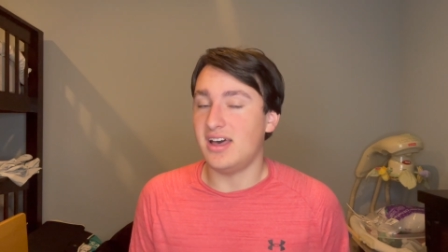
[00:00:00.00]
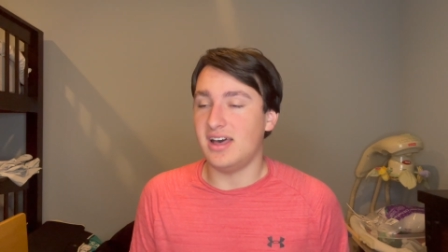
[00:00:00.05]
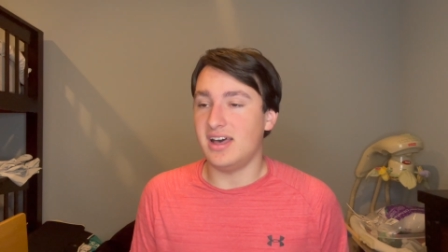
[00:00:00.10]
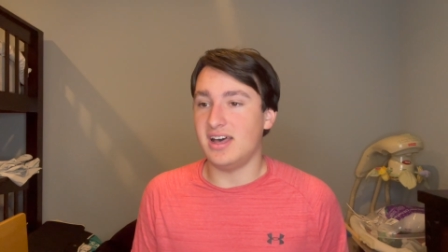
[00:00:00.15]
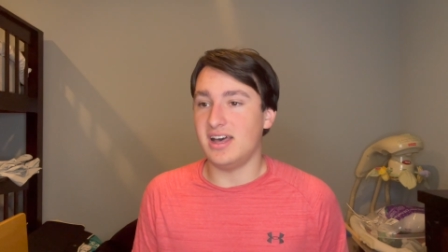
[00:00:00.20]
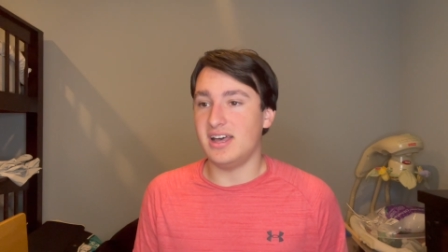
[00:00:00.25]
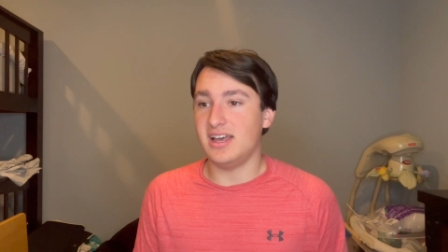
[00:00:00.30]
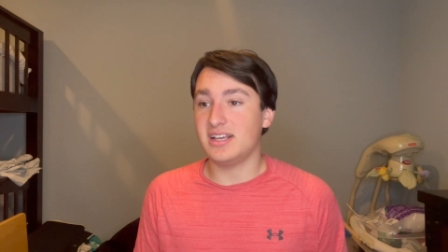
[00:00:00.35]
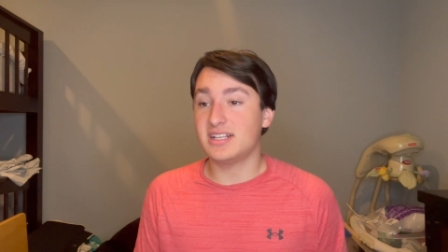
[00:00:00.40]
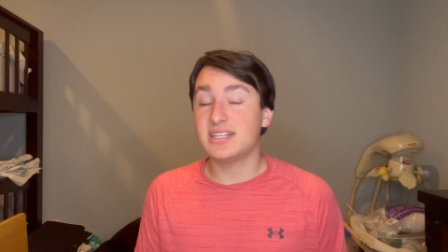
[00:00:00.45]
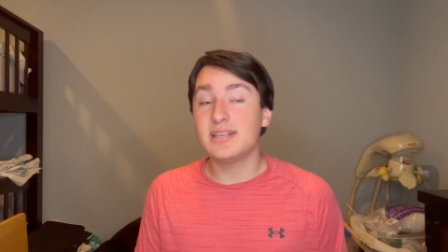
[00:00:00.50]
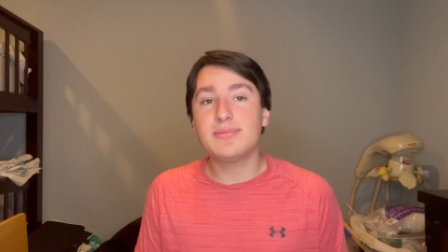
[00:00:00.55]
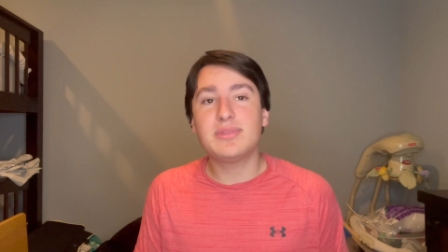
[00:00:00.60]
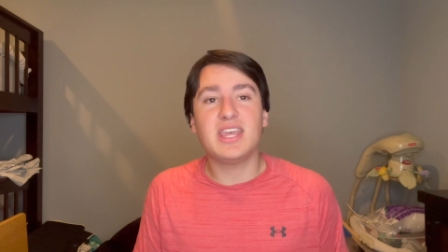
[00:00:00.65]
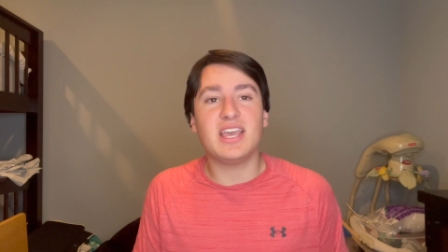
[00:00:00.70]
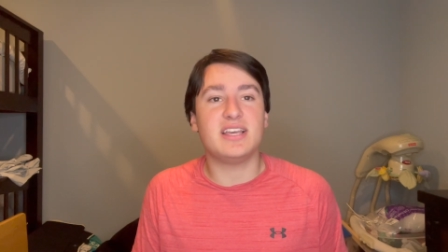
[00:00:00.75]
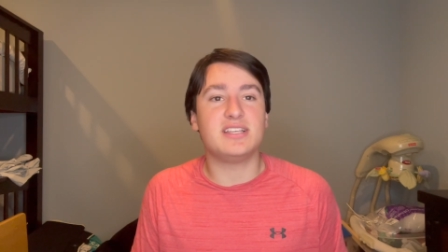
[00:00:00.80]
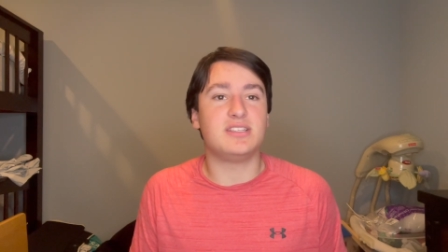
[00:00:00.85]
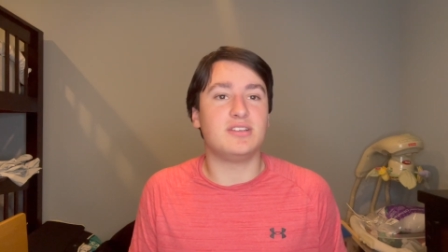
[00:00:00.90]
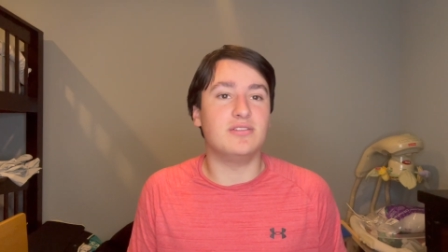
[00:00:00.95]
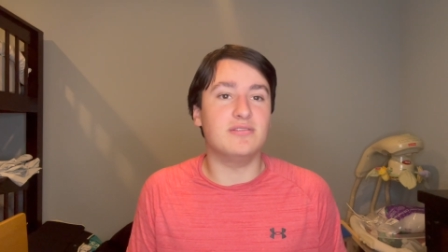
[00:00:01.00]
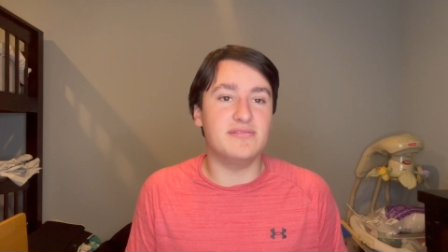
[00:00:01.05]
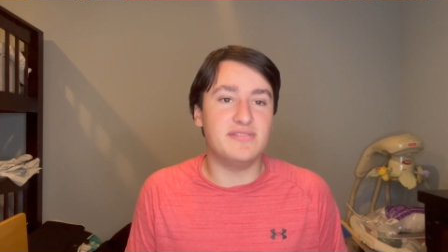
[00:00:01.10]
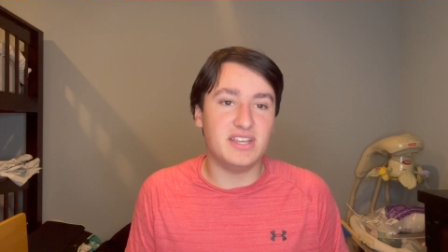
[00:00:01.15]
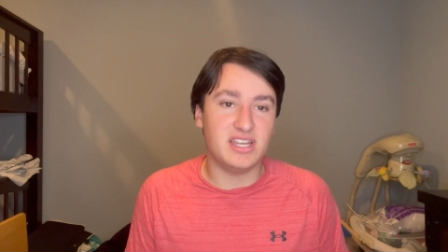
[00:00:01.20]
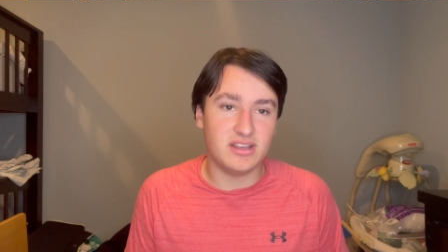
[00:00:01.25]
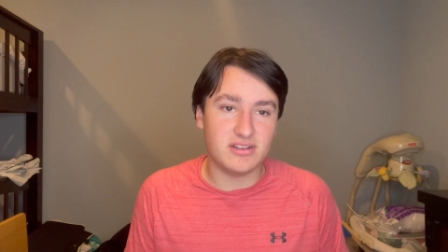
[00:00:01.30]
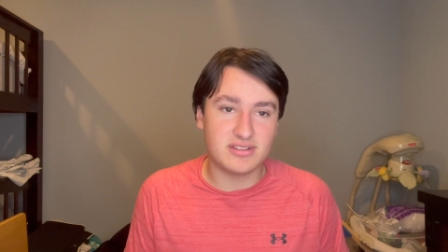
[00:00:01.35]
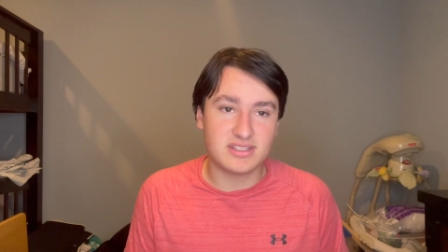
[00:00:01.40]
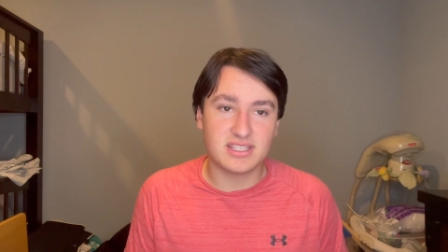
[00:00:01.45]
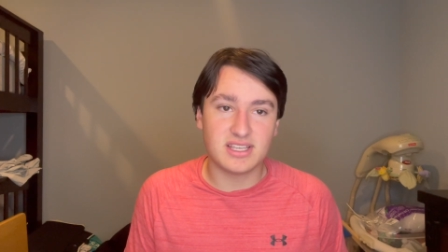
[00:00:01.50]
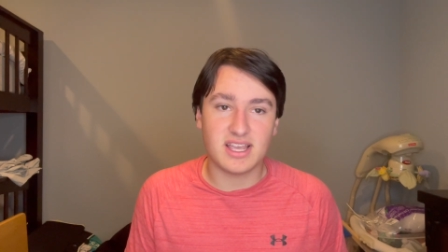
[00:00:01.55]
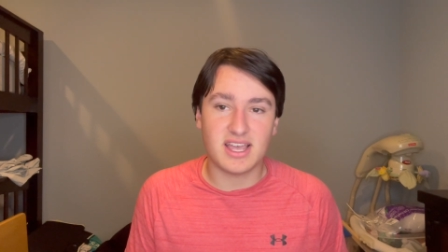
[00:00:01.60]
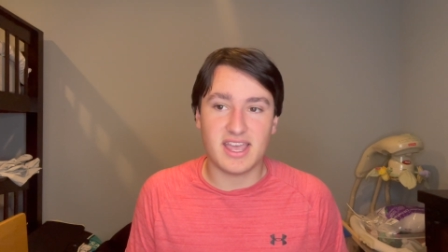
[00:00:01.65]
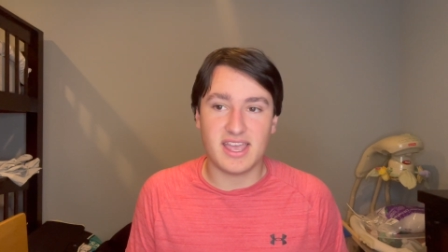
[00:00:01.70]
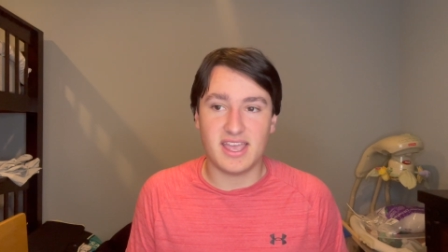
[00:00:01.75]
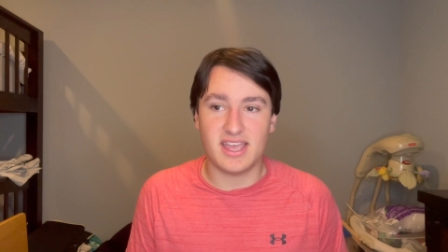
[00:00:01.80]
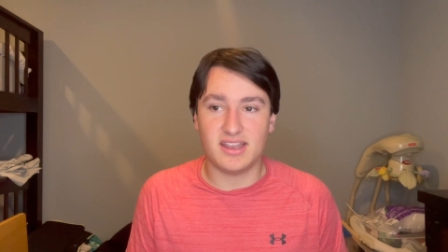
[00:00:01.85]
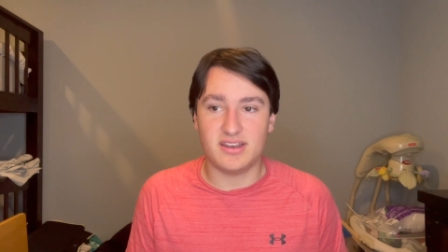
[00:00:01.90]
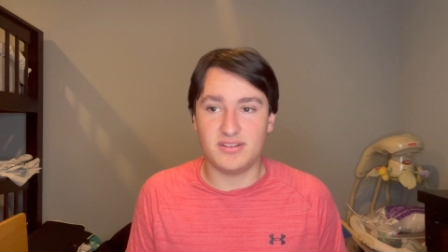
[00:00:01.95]
uh, except the icicle videos
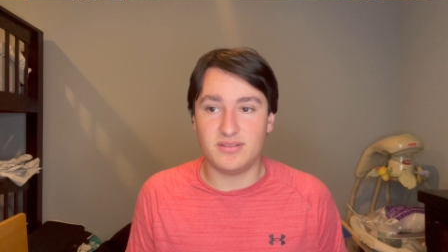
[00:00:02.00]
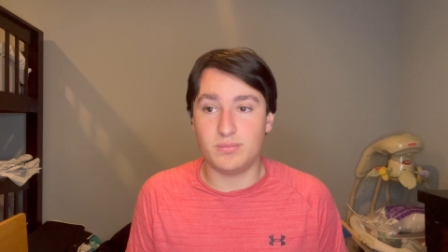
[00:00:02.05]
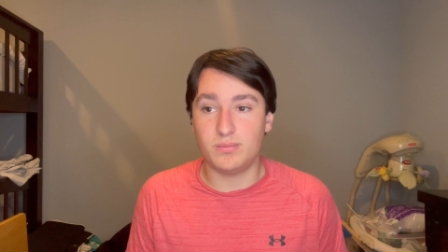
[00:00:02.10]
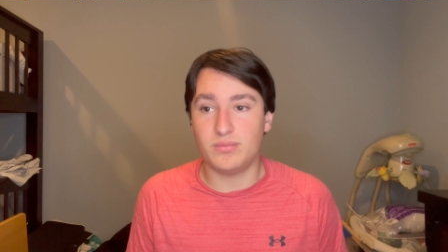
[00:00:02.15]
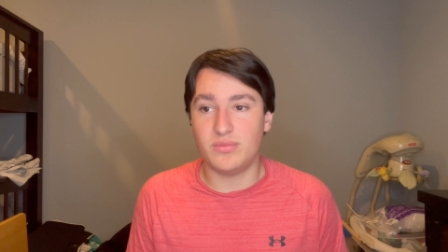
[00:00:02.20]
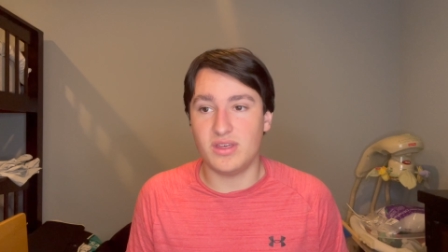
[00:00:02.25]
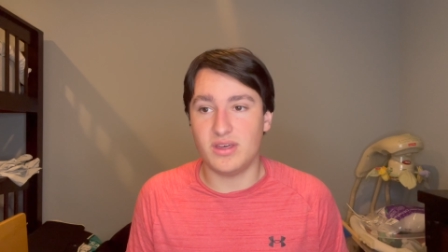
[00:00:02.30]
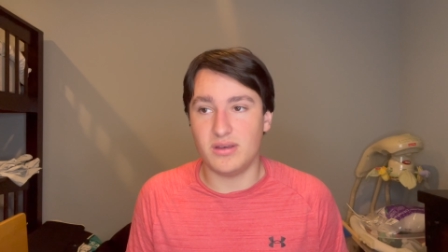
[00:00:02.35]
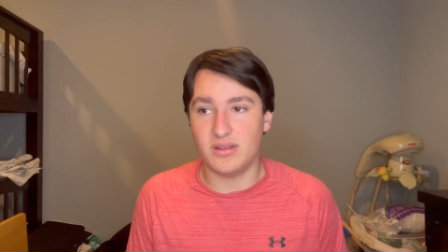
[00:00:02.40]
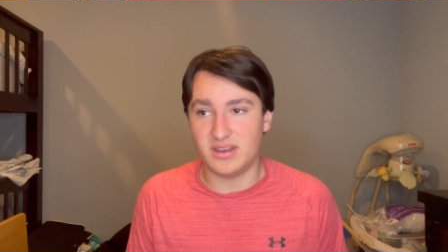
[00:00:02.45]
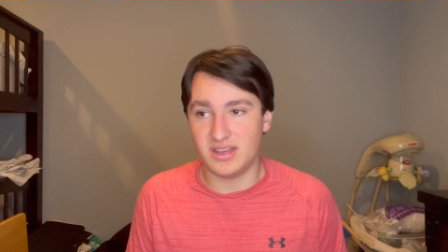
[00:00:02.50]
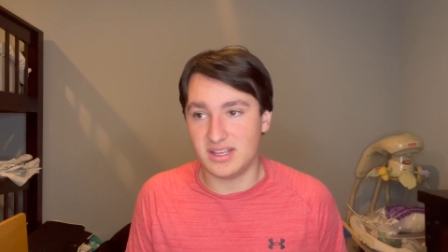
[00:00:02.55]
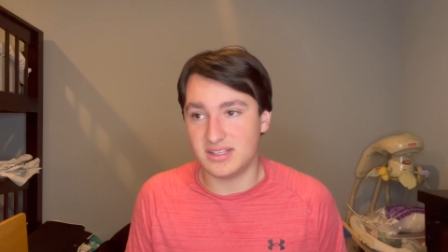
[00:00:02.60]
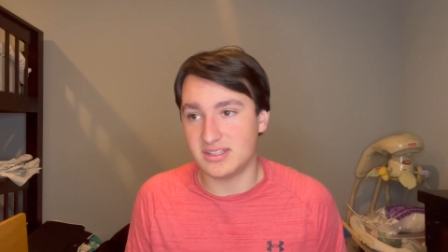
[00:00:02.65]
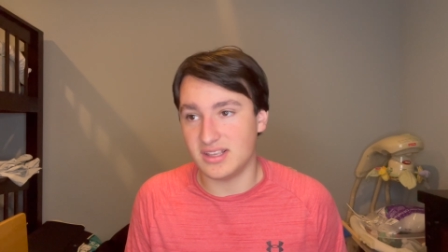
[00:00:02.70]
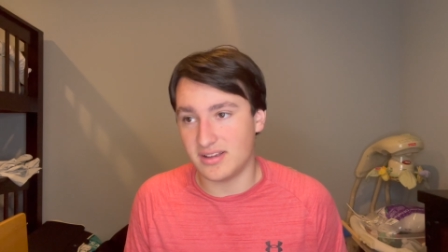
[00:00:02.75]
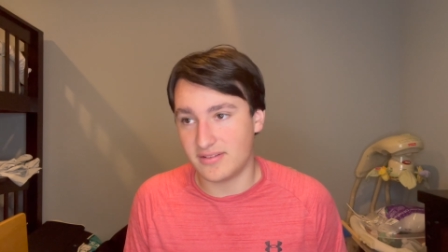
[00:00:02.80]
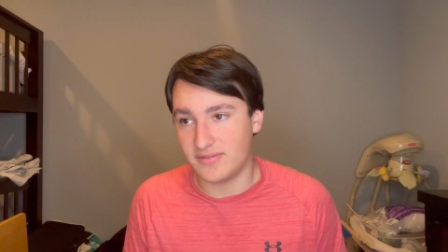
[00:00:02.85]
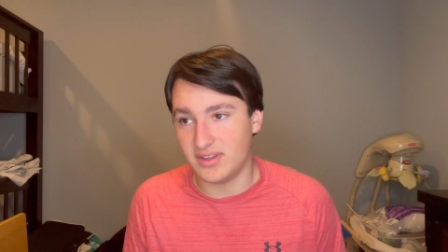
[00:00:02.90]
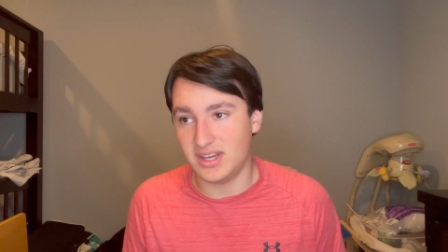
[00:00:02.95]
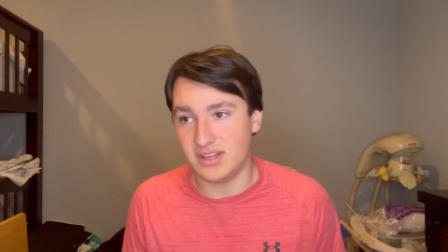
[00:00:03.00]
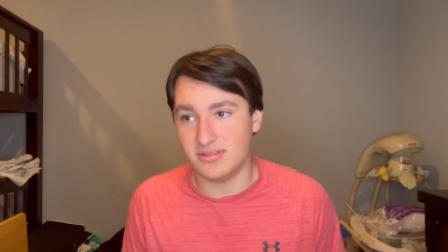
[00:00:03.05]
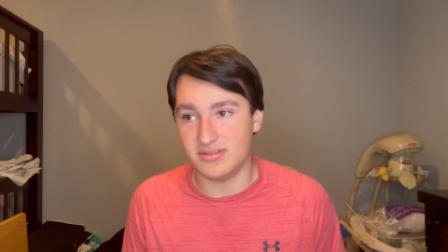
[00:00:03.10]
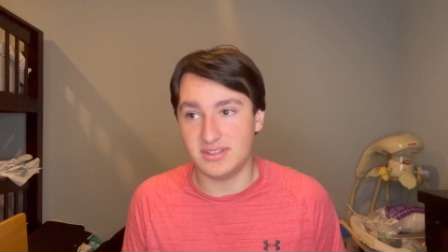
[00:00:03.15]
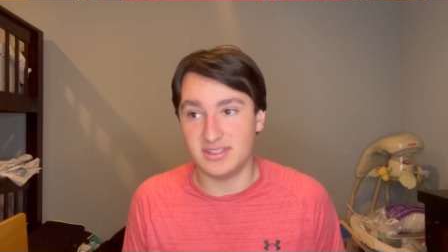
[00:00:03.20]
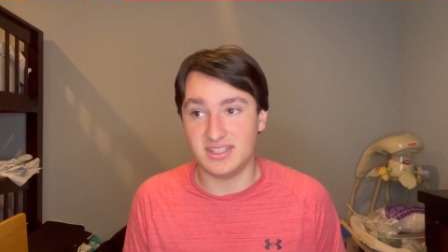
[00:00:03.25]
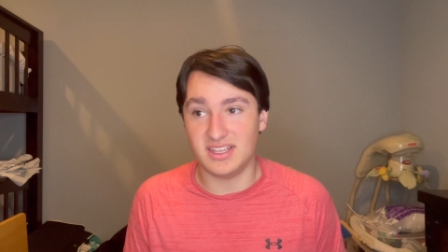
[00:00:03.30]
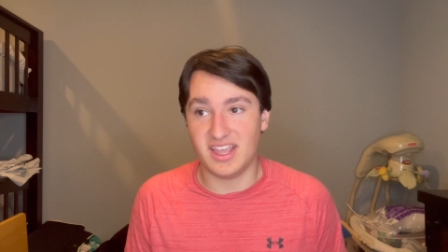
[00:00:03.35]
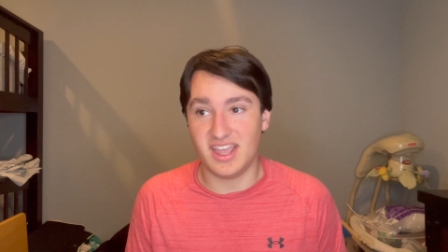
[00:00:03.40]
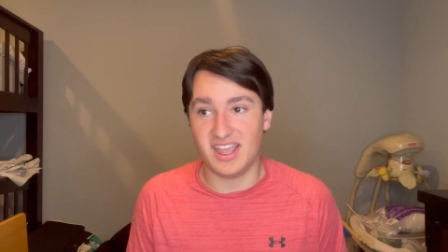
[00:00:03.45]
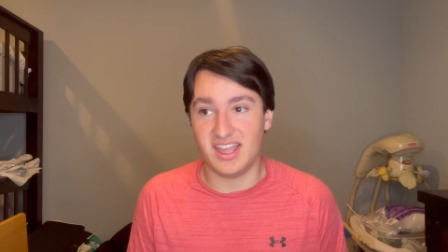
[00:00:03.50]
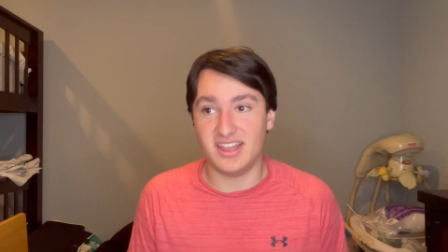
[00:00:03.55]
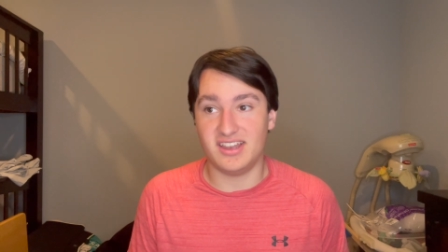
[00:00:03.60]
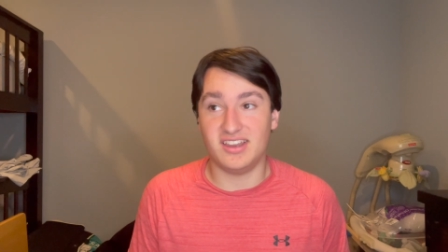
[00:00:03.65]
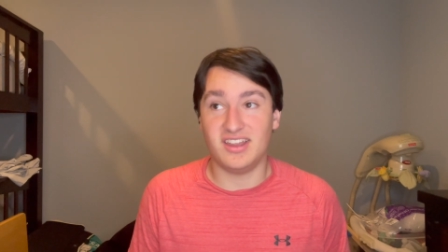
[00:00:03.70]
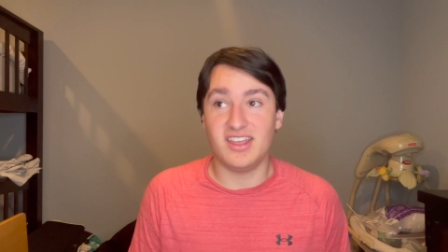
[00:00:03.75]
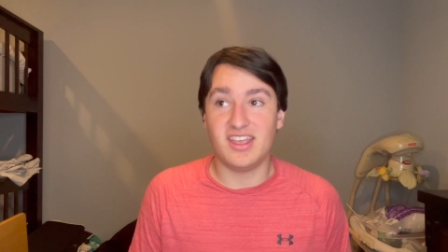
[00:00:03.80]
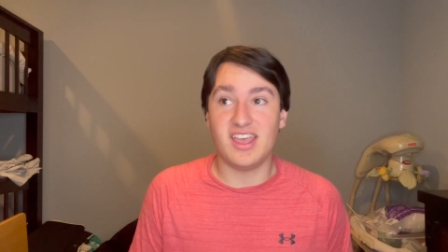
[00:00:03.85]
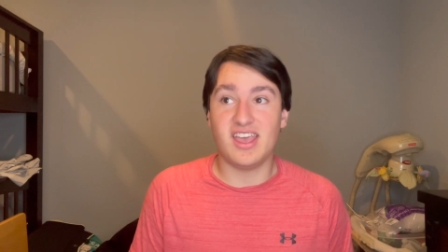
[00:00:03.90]
and the Nuzlocke videos and